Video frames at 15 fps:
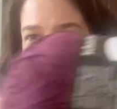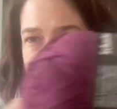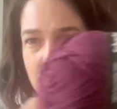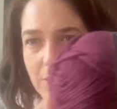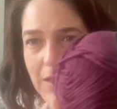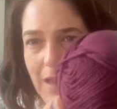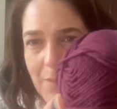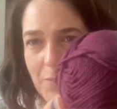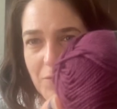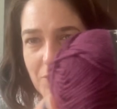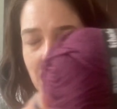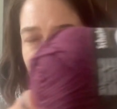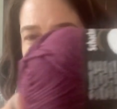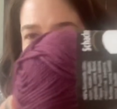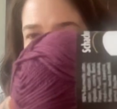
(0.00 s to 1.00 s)
on camera
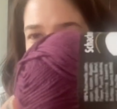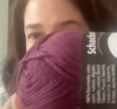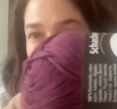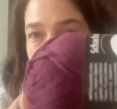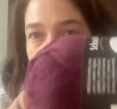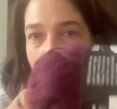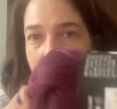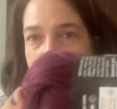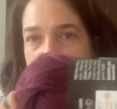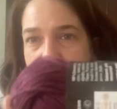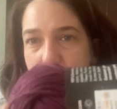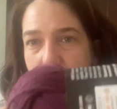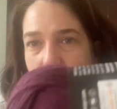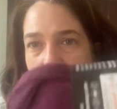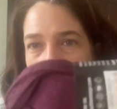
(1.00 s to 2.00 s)
very well because of the light,
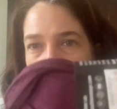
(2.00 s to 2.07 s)
but